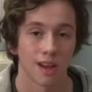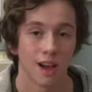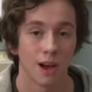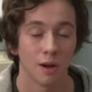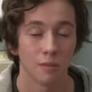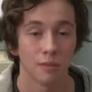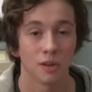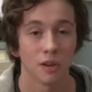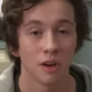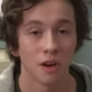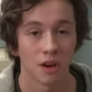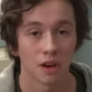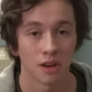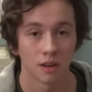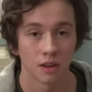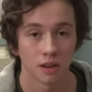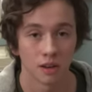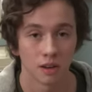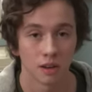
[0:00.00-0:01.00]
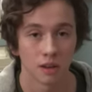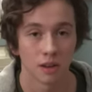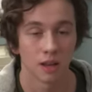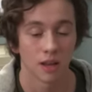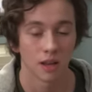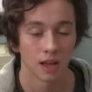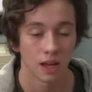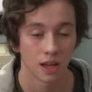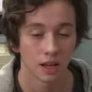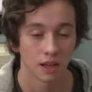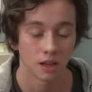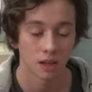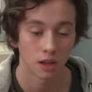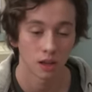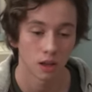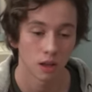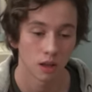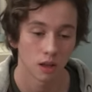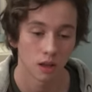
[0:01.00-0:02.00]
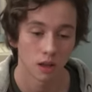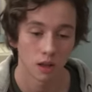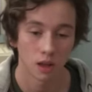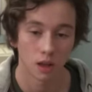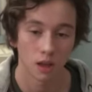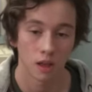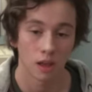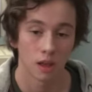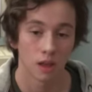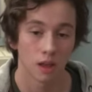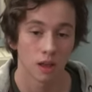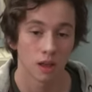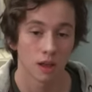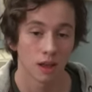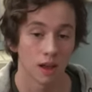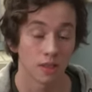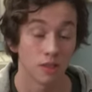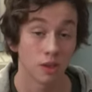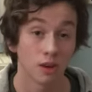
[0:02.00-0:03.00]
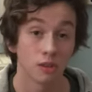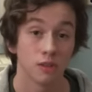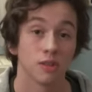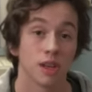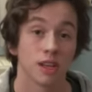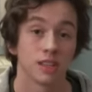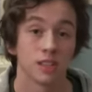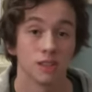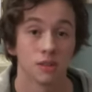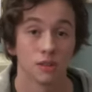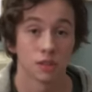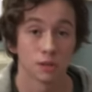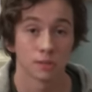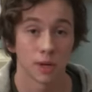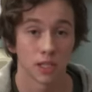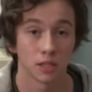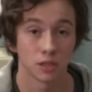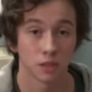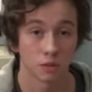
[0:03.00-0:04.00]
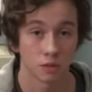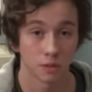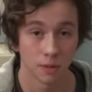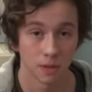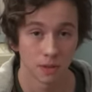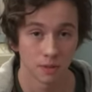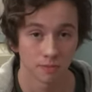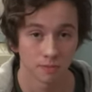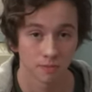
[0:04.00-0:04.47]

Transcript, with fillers: I'll be gone. And uh, I thought you'd like to hear this message from me.